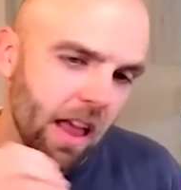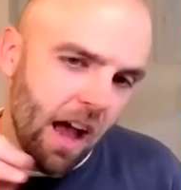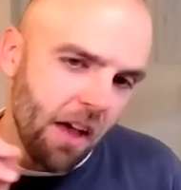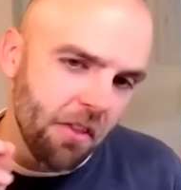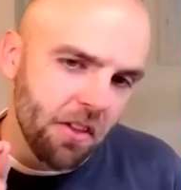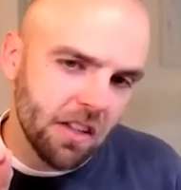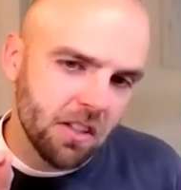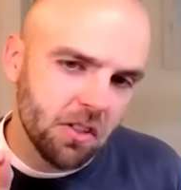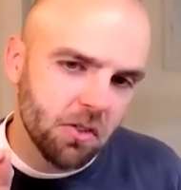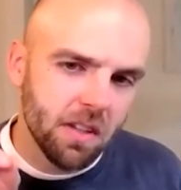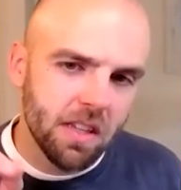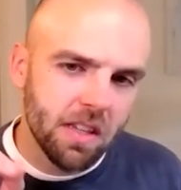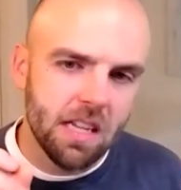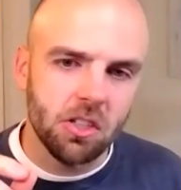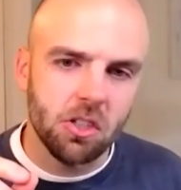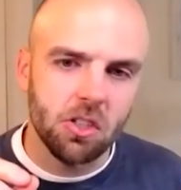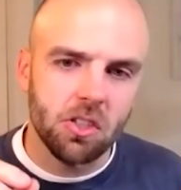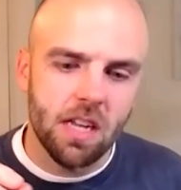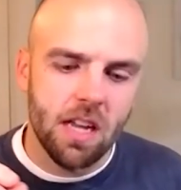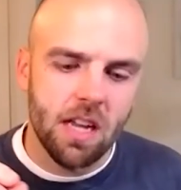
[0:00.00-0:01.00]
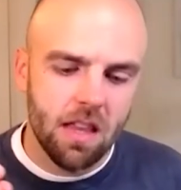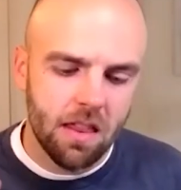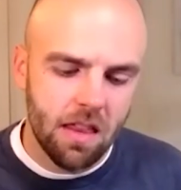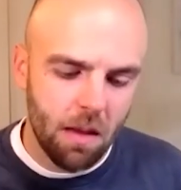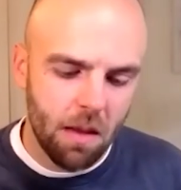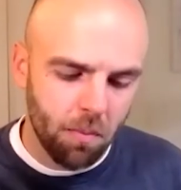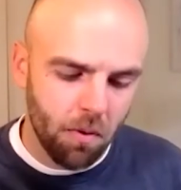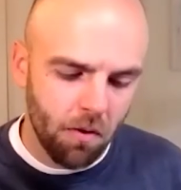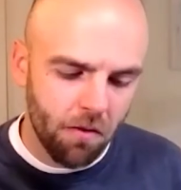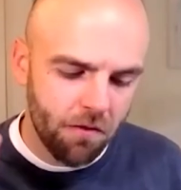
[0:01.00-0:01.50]
I think it's really interesting
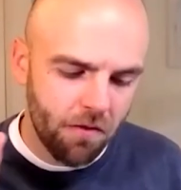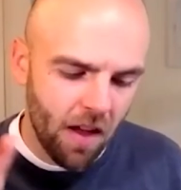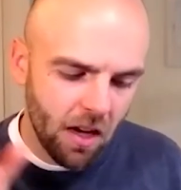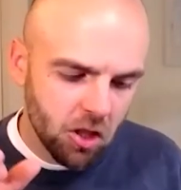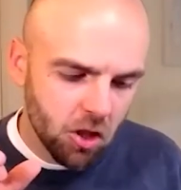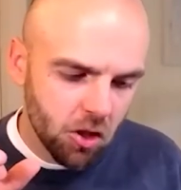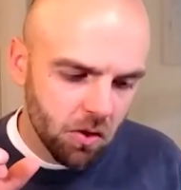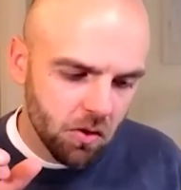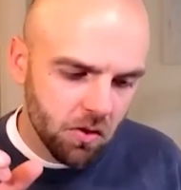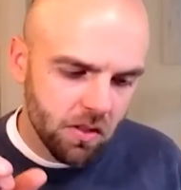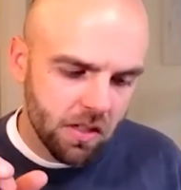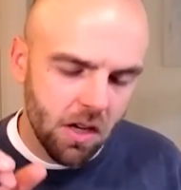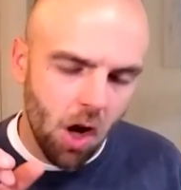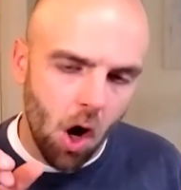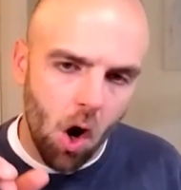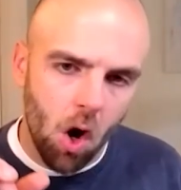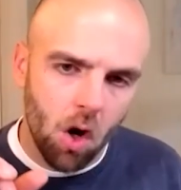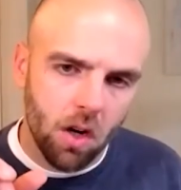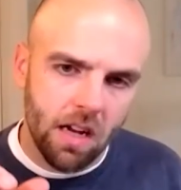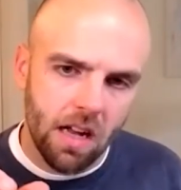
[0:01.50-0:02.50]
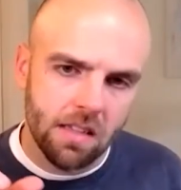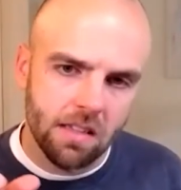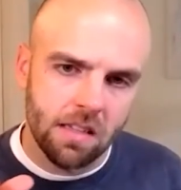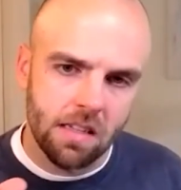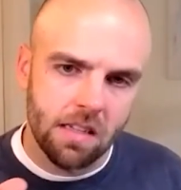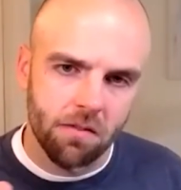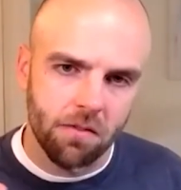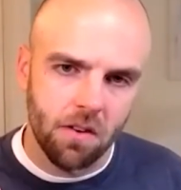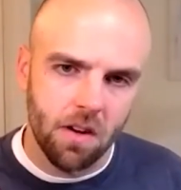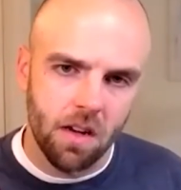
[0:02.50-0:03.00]
that professionals in all kinds of
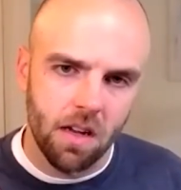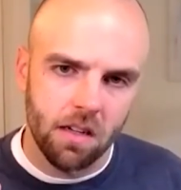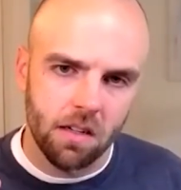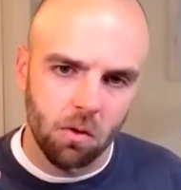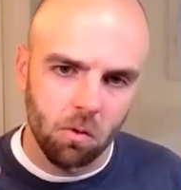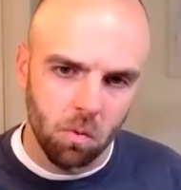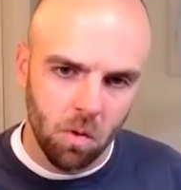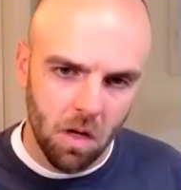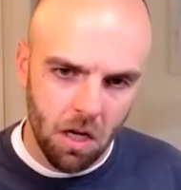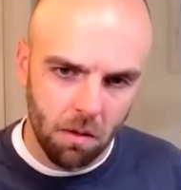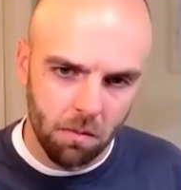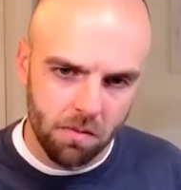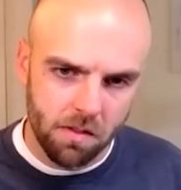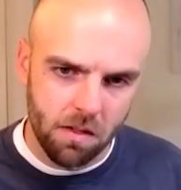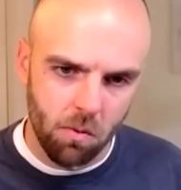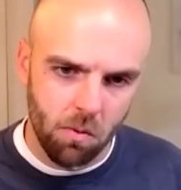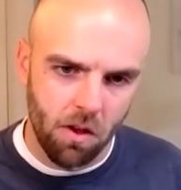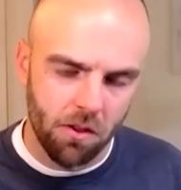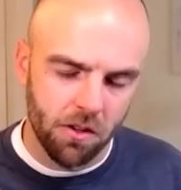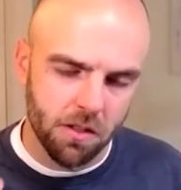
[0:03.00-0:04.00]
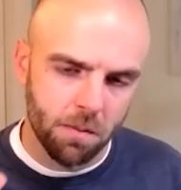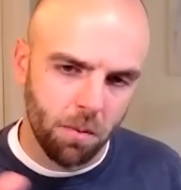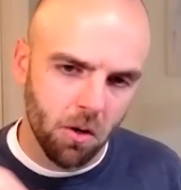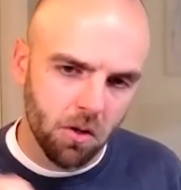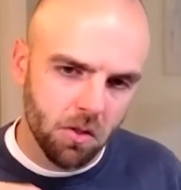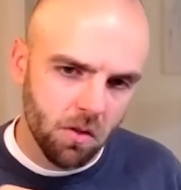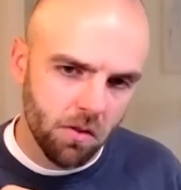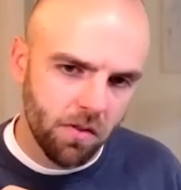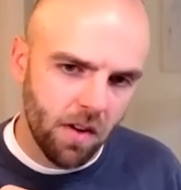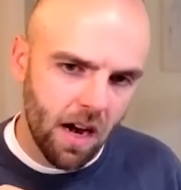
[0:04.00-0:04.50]
different realms, whether it's
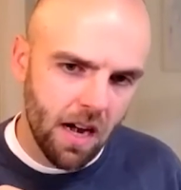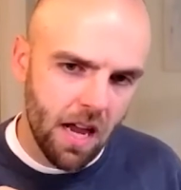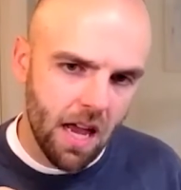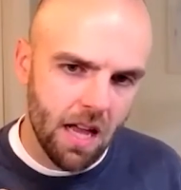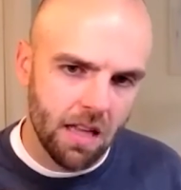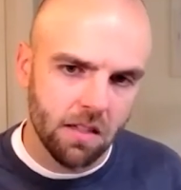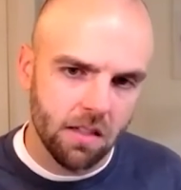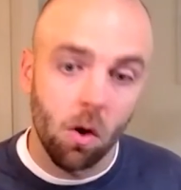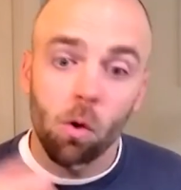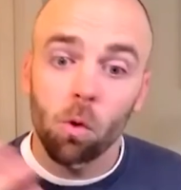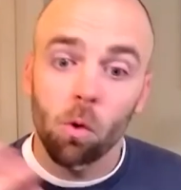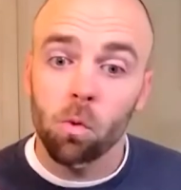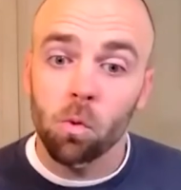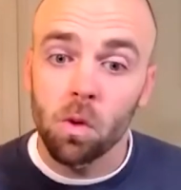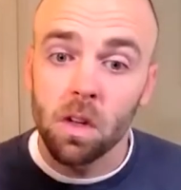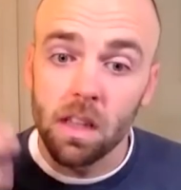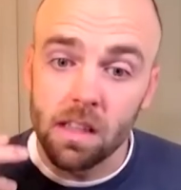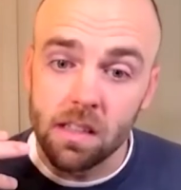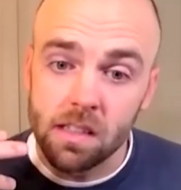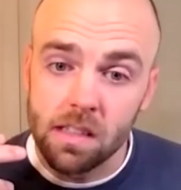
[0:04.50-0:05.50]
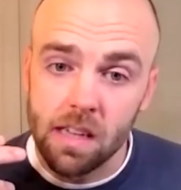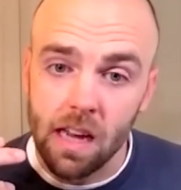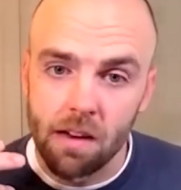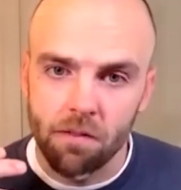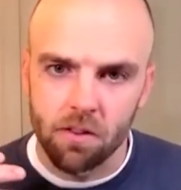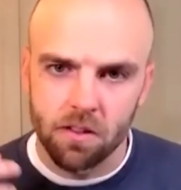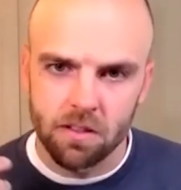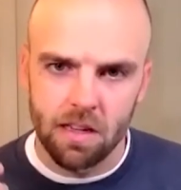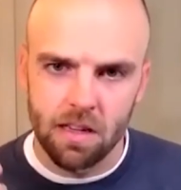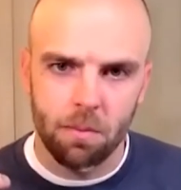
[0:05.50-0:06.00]
personal finance, real estate,
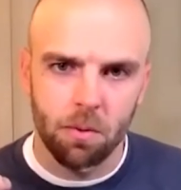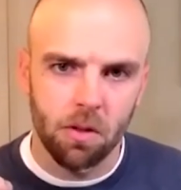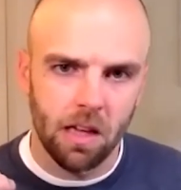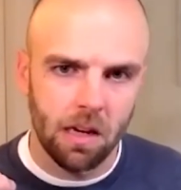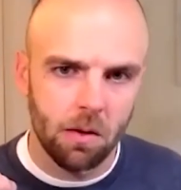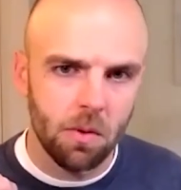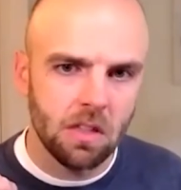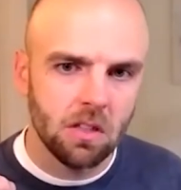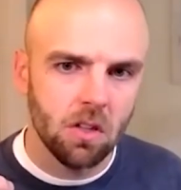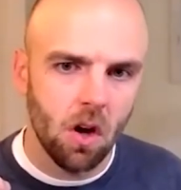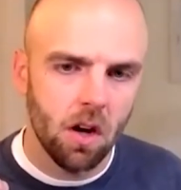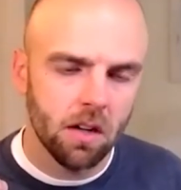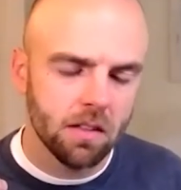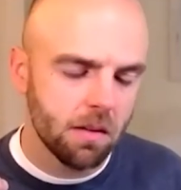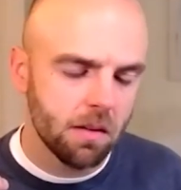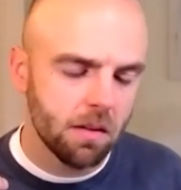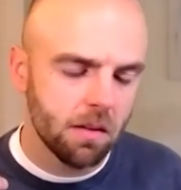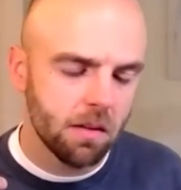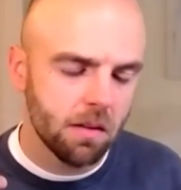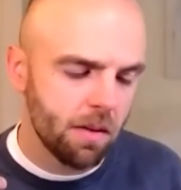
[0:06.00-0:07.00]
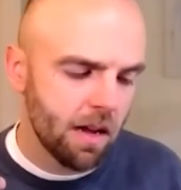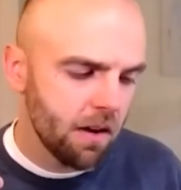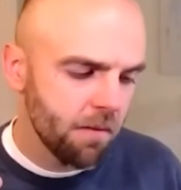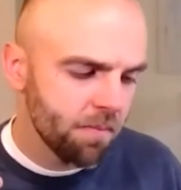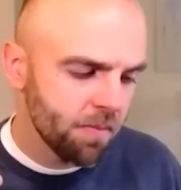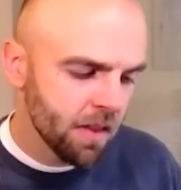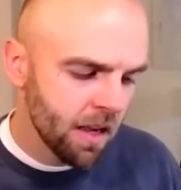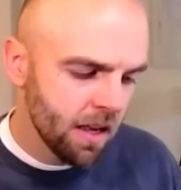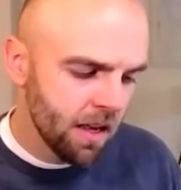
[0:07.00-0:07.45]
for example, like we talked about,